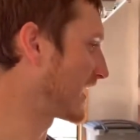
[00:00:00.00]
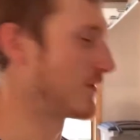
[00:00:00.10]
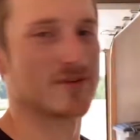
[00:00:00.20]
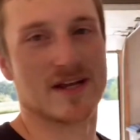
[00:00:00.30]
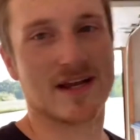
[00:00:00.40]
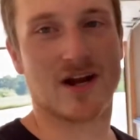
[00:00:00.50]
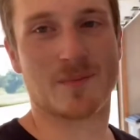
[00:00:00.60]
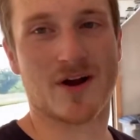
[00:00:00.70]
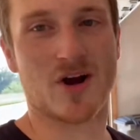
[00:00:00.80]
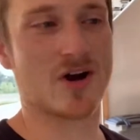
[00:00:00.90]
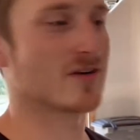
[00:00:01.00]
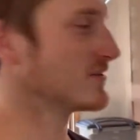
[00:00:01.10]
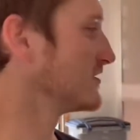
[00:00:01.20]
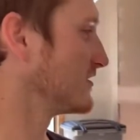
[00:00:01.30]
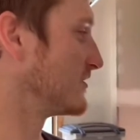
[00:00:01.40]
I don't take care of my car.
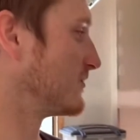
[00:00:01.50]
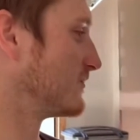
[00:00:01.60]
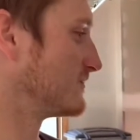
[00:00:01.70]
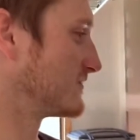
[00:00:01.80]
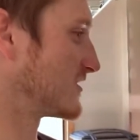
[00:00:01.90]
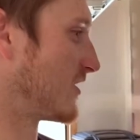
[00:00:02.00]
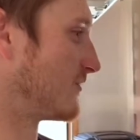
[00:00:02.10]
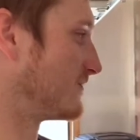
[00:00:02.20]
So